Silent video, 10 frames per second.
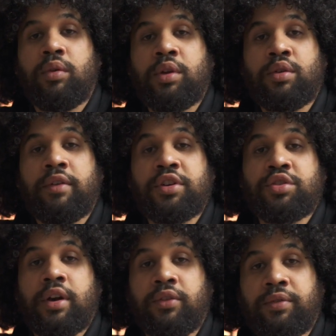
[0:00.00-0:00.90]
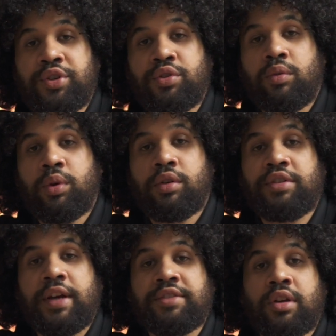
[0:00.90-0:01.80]
Here at Visual After Visual, we are
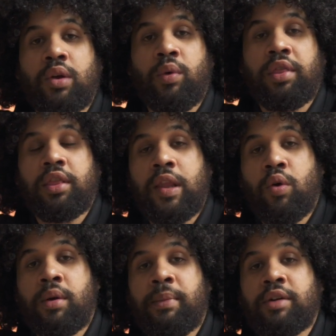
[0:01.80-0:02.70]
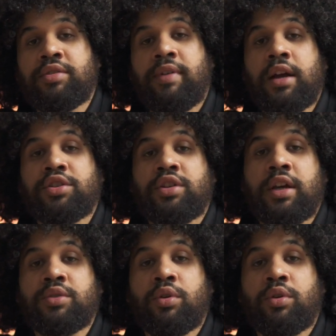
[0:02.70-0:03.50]
testing with lower amounts of hashtags.